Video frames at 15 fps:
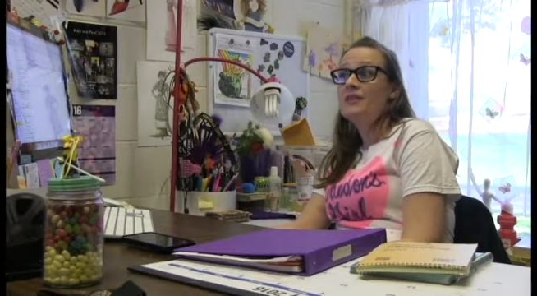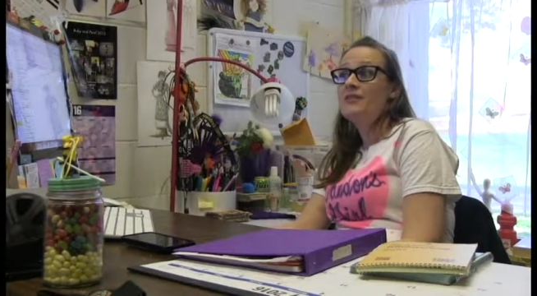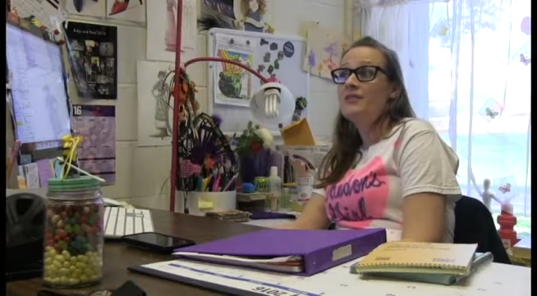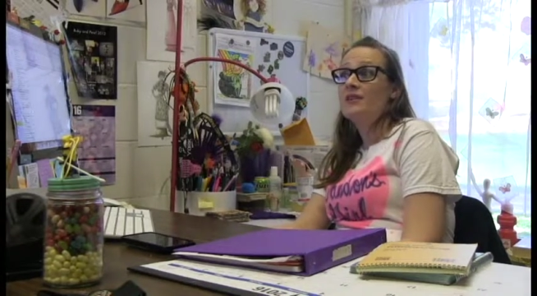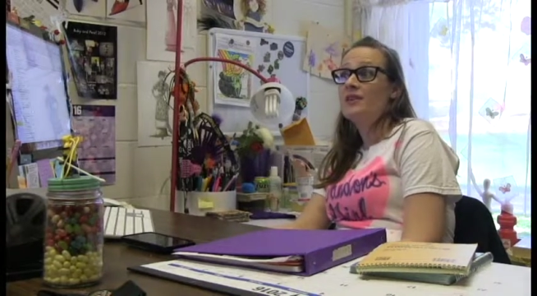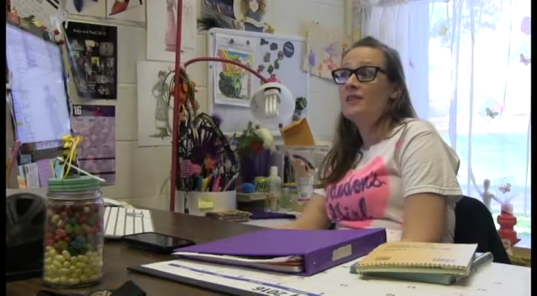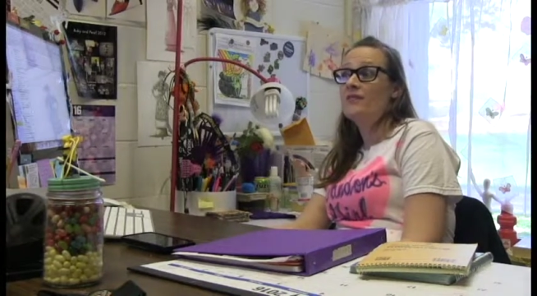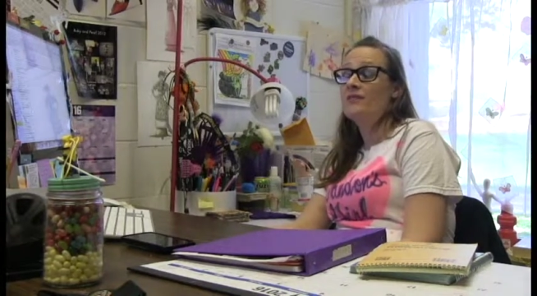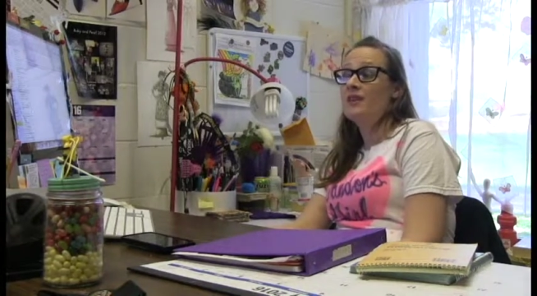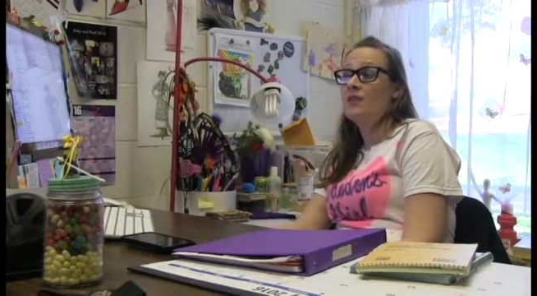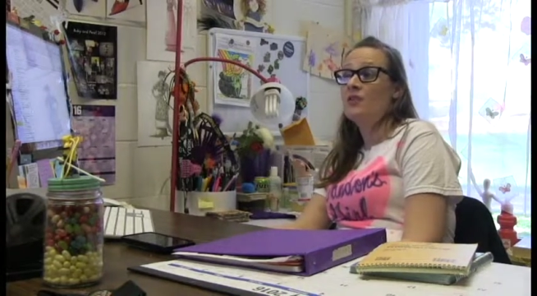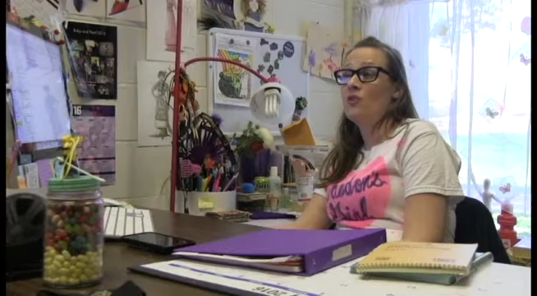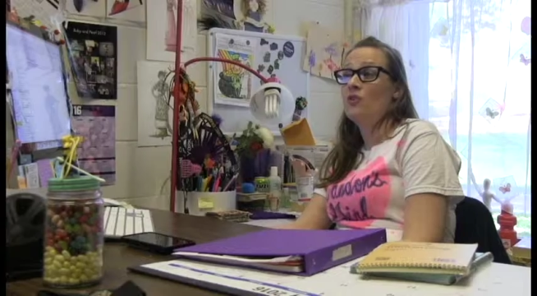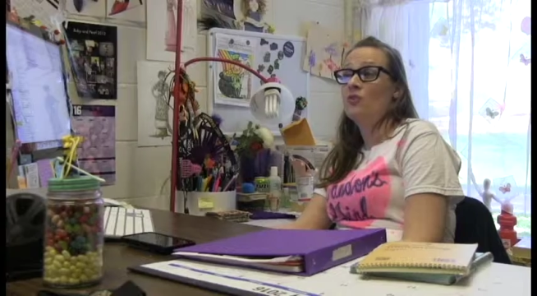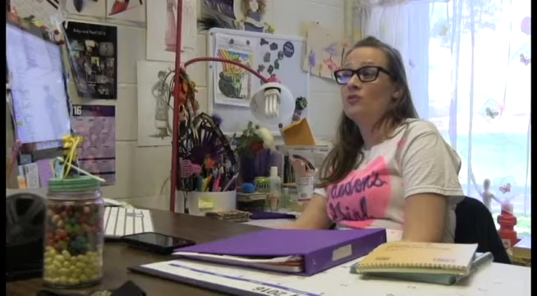even if they
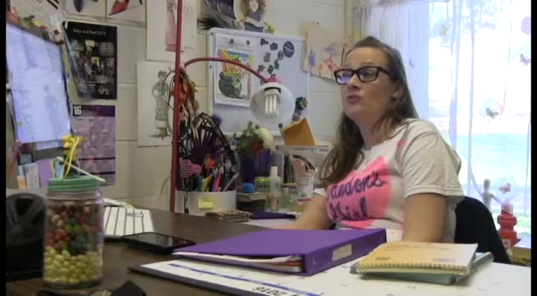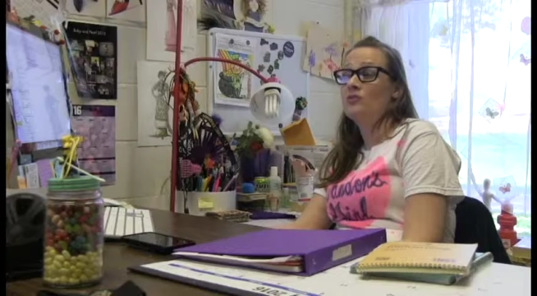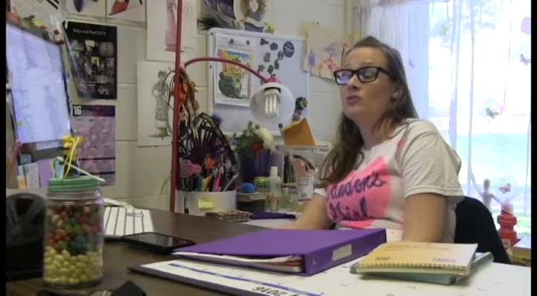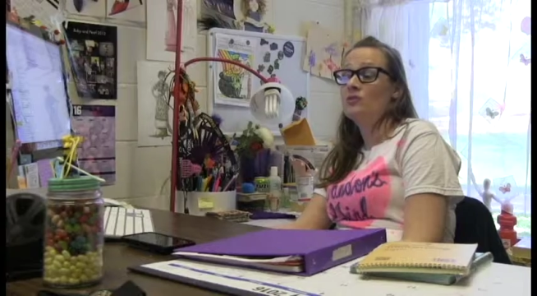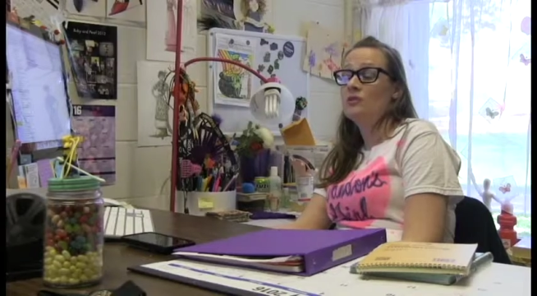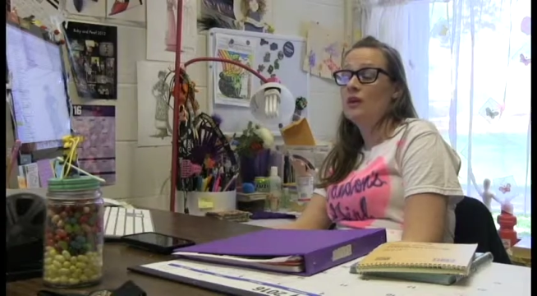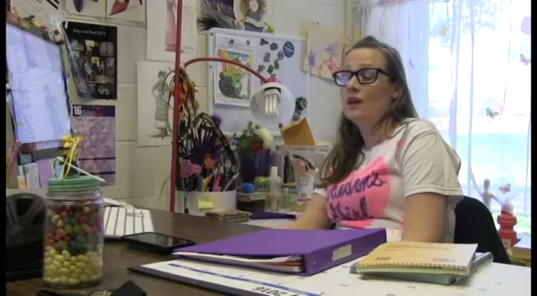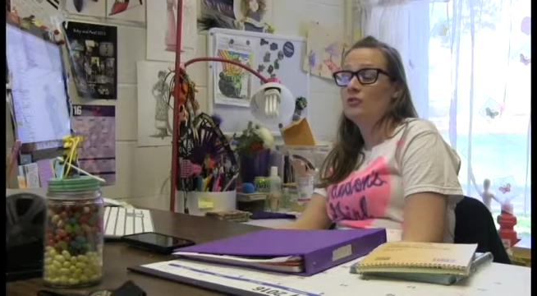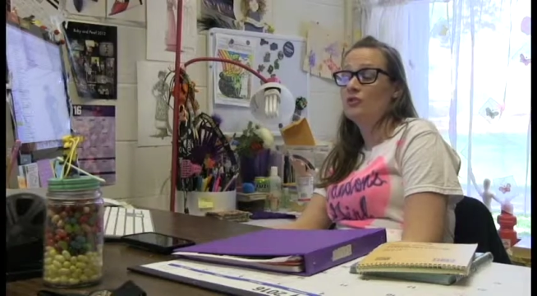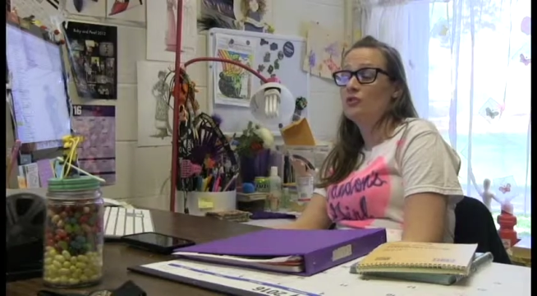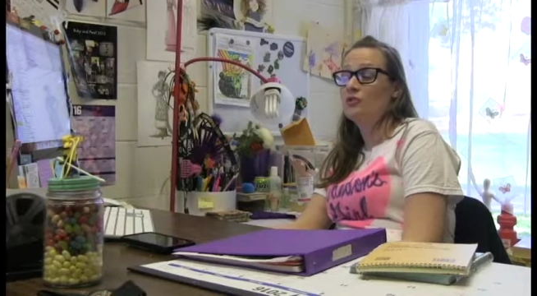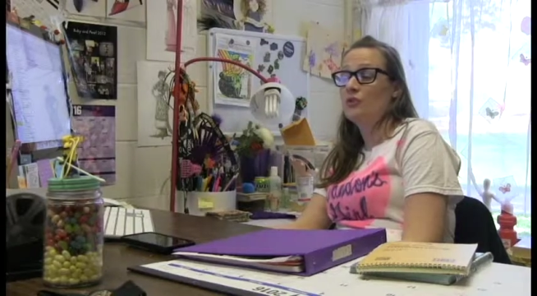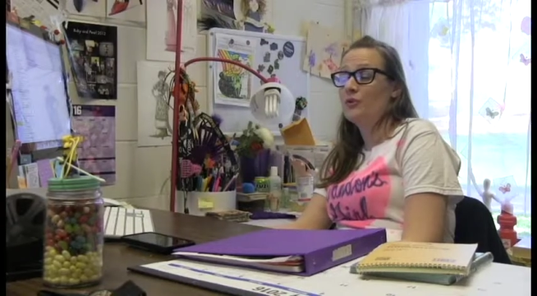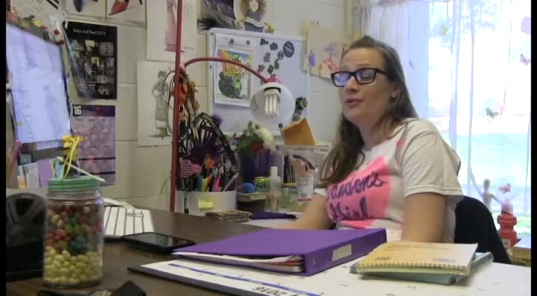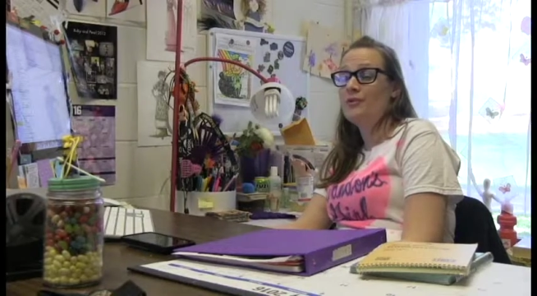don't actually
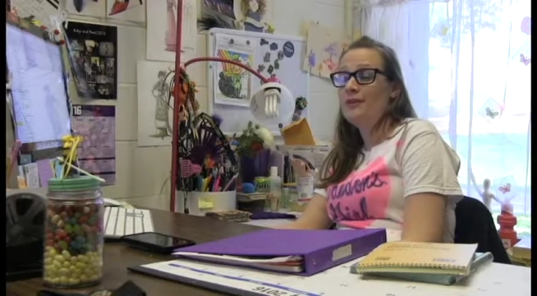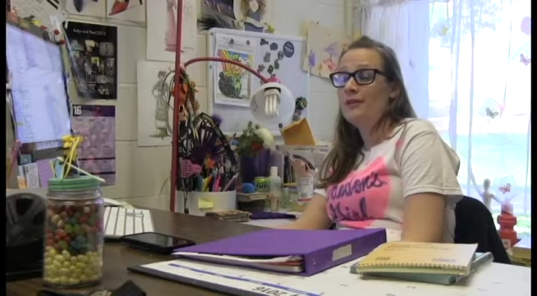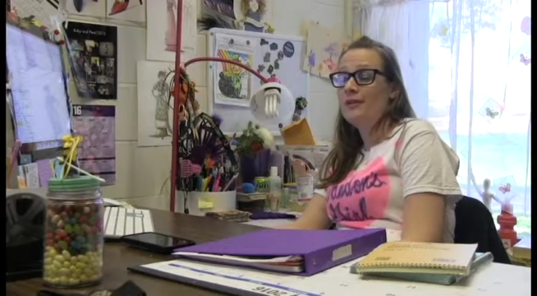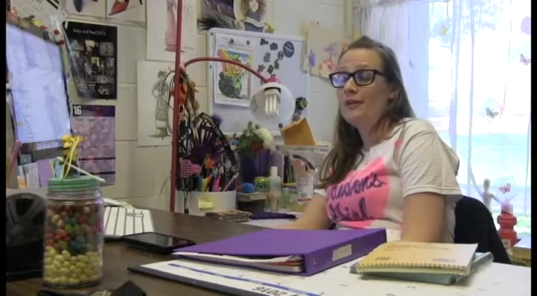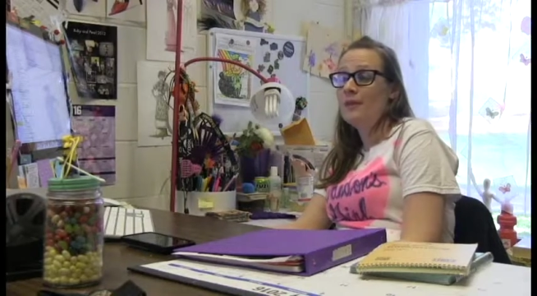go to theater,